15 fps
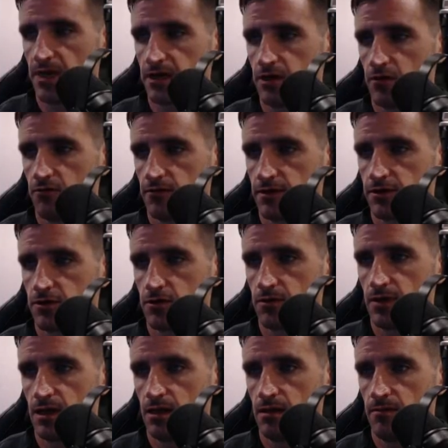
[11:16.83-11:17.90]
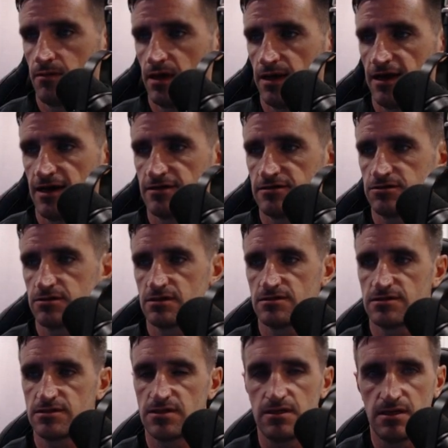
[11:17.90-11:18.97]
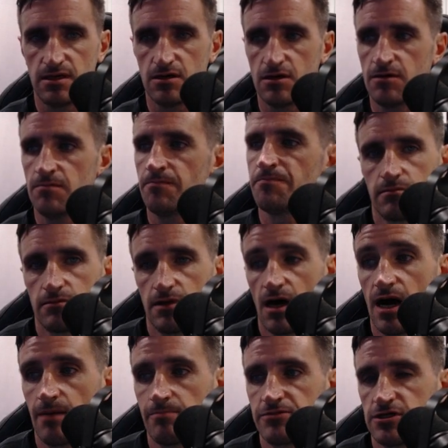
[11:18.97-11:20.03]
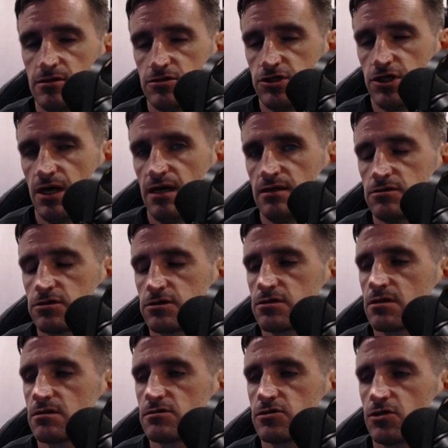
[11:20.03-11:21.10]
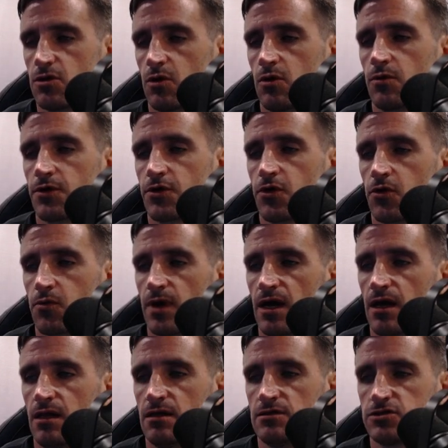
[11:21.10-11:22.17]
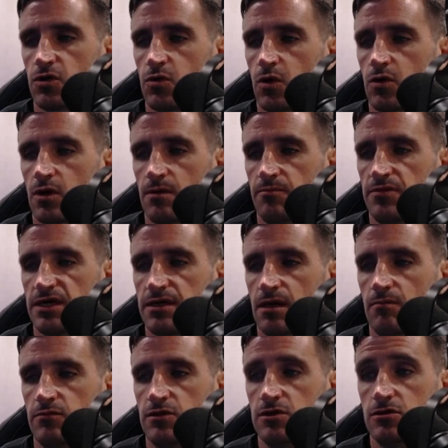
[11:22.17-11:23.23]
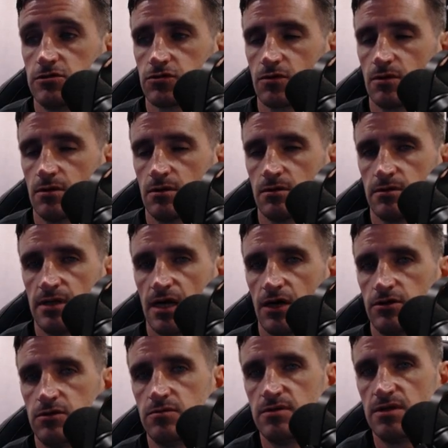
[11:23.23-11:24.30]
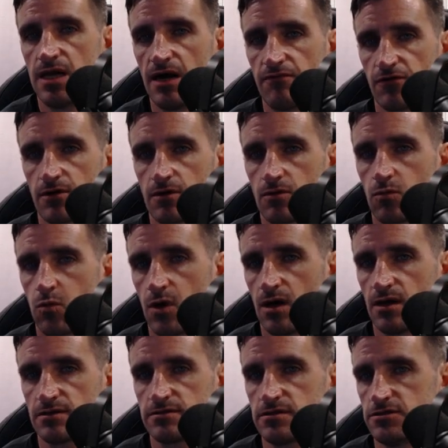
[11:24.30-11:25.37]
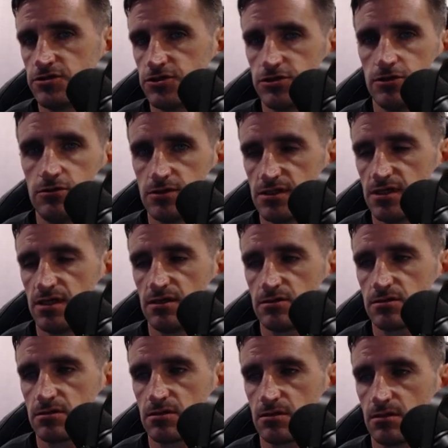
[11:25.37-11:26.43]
back over to Corell. And as you can see here, the option changed. So Corell and Tora become neutral. Now you never want to choose this.